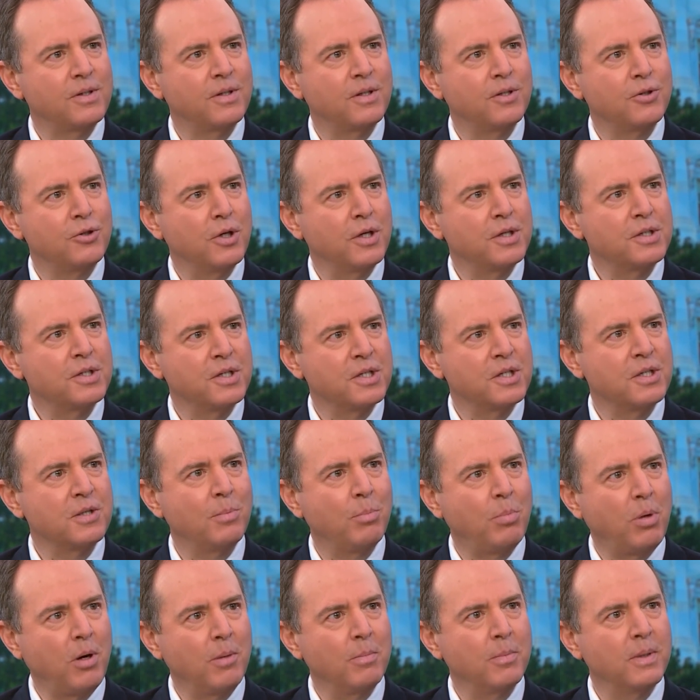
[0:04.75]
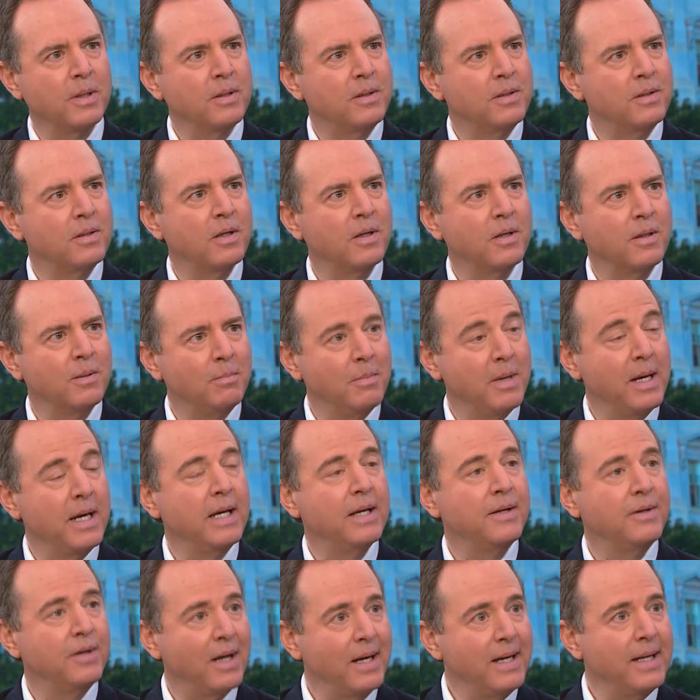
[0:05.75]
the Justice Department may
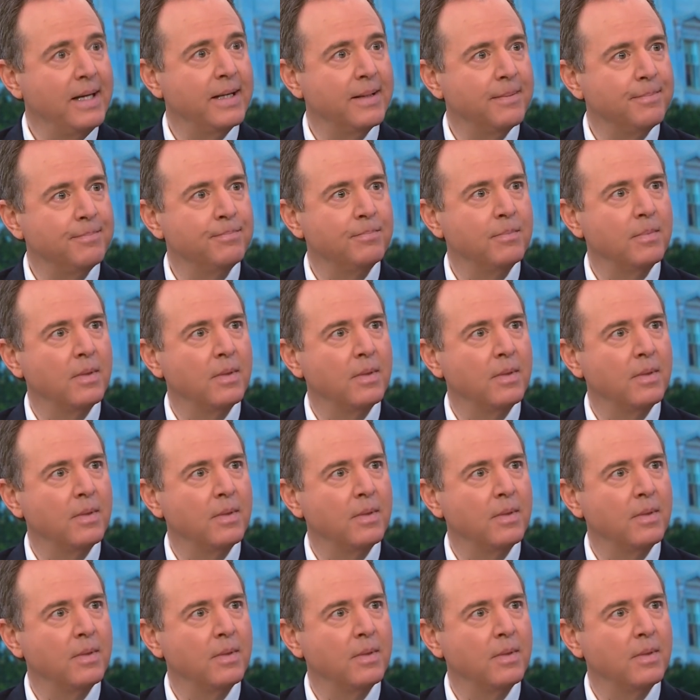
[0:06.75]
indict him,